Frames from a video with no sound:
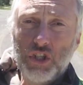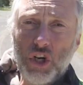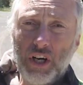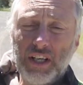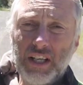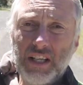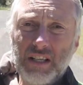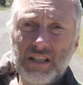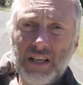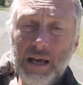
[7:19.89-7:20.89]

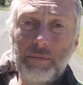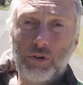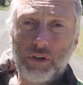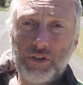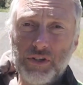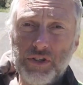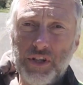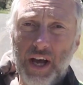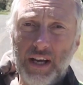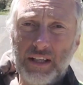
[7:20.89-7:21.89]
Chinese immigrants
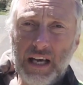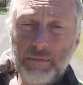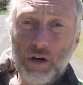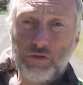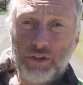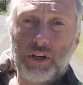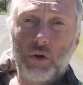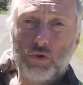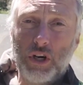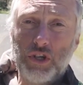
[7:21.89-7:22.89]
that came over in the
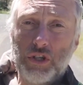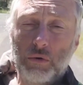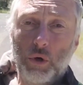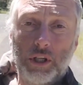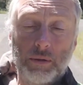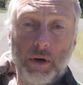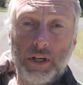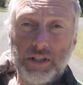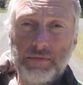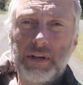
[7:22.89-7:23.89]
gold rush to work in the
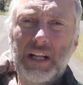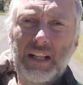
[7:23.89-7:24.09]
mines.